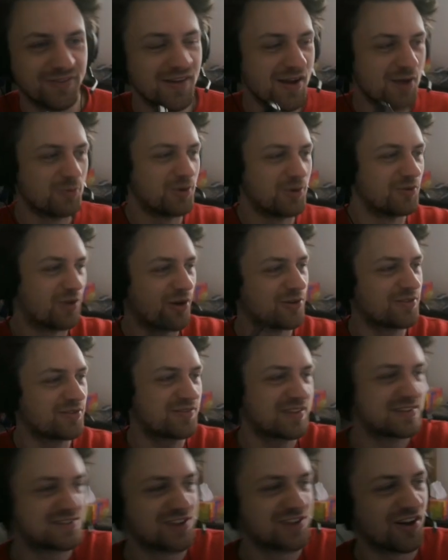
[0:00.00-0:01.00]
We roast
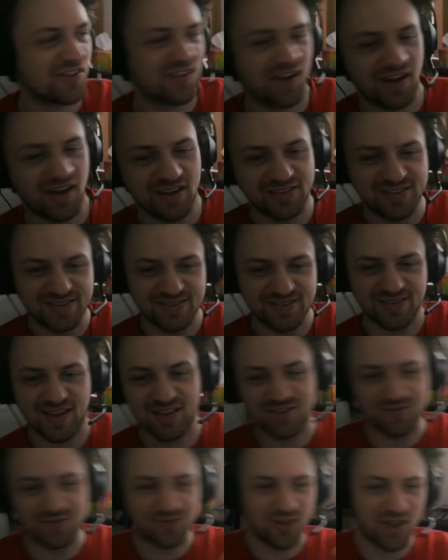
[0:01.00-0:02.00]
each other. It's
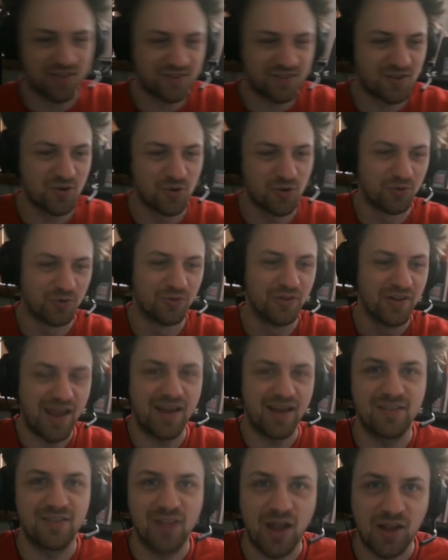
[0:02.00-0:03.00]
it's it's cool.
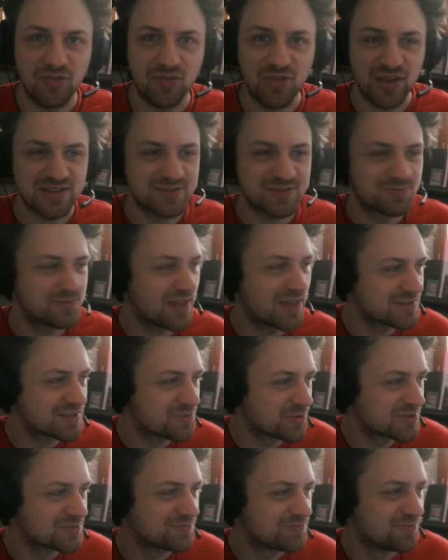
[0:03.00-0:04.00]
Like, that's that's
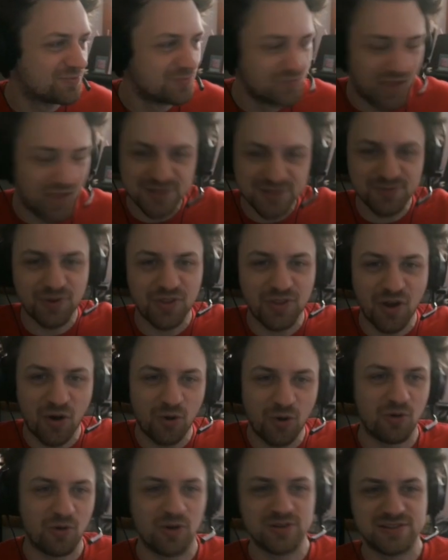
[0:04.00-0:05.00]
what's that's what the
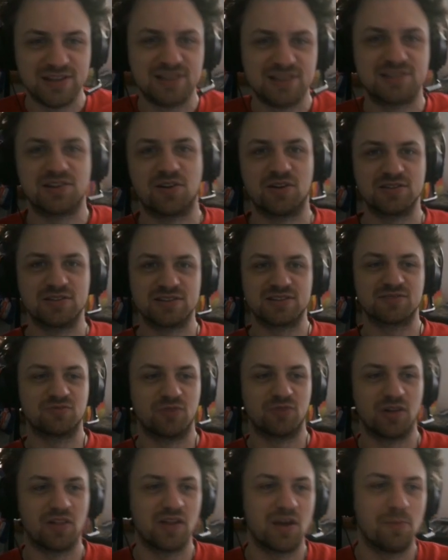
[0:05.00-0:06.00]
whole roasting series is
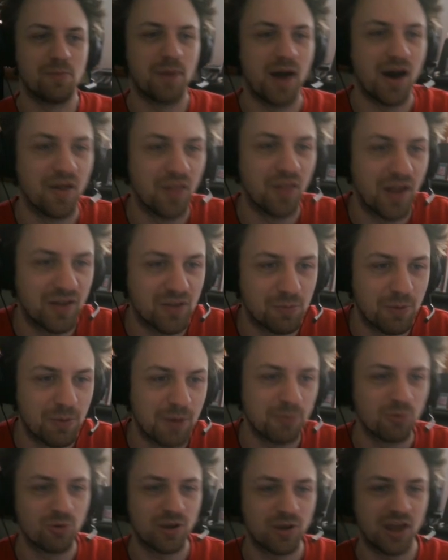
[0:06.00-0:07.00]
really about. Like the
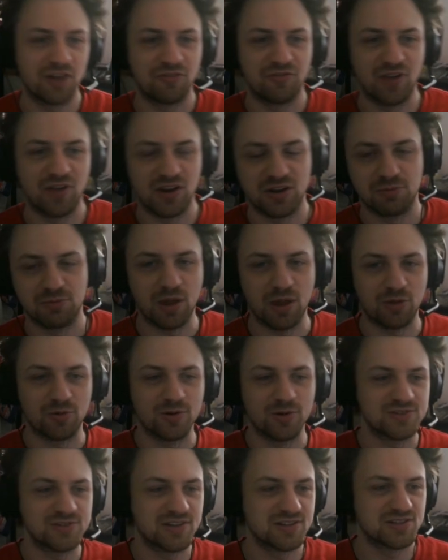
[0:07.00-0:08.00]
people who get offended by the
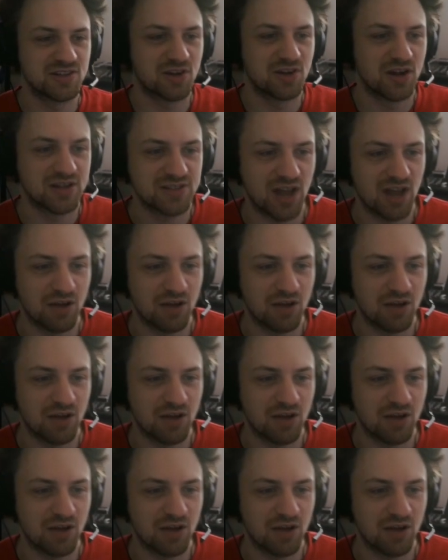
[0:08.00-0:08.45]
roasting series, I